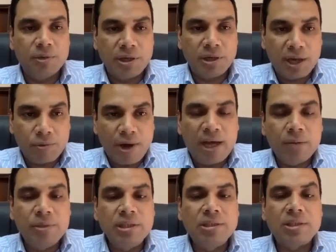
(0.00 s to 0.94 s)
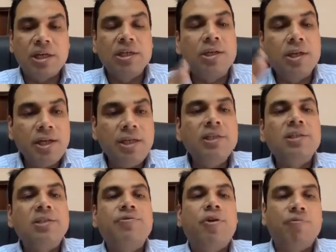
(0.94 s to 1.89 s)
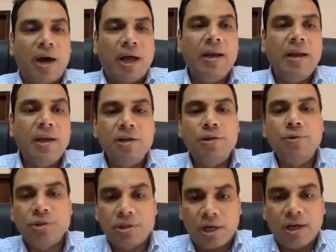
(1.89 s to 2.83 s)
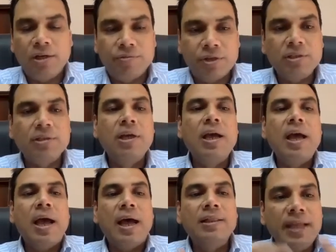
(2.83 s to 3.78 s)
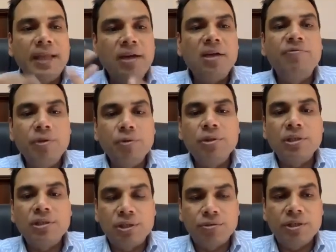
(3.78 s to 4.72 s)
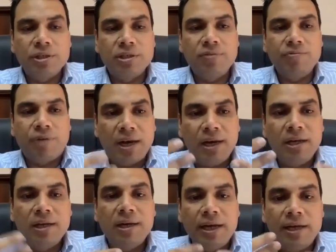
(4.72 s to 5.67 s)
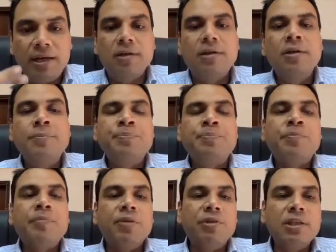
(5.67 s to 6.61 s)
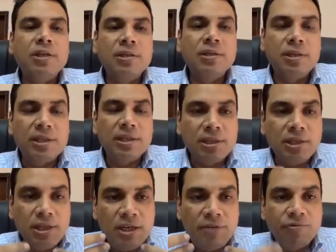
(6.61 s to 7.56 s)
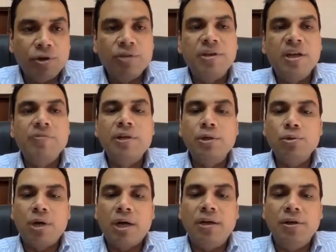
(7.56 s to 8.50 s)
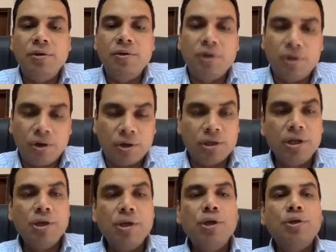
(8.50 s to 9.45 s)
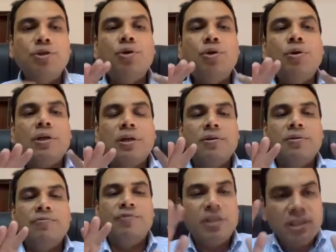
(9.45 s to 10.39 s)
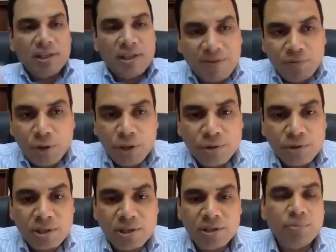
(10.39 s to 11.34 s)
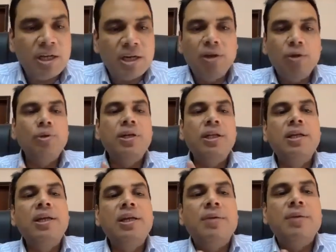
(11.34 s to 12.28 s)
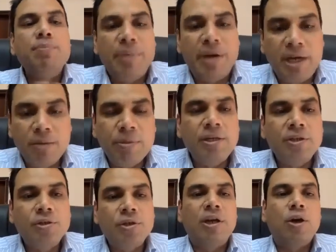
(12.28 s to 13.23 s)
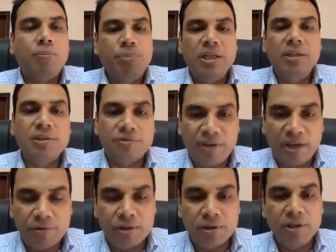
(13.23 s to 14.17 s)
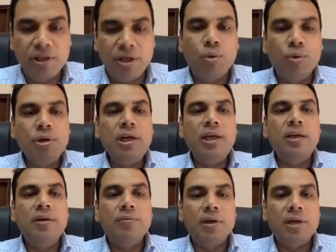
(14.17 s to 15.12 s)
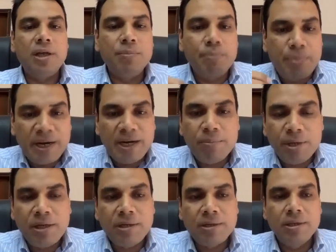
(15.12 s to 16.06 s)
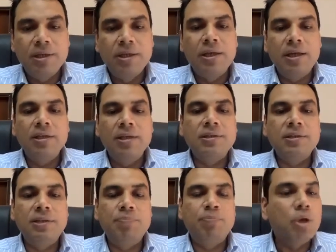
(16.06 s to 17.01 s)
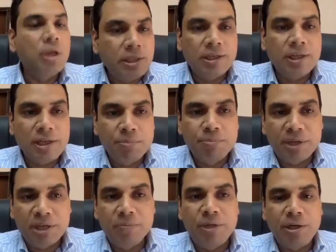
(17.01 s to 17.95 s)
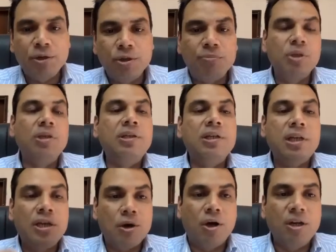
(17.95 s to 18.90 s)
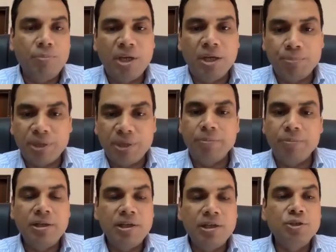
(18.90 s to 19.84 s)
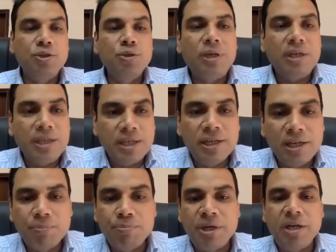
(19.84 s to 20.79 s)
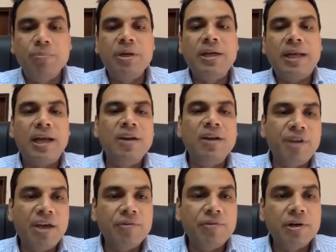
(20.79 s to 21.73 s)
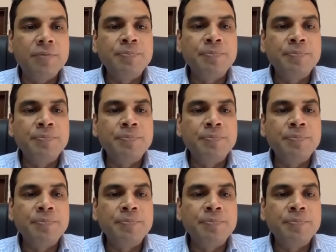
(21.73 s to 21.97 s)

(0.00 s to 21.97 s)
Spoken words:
requirements at least for 1 year to start with, and then review the situation 1 year later, whether there's a need for the waiver to continue or not. So within the WTO system, there are no legal impediments on adopting this waiver. The only impediment is the political impediment or the political economy impediment. There is no legal impediment, and a waiver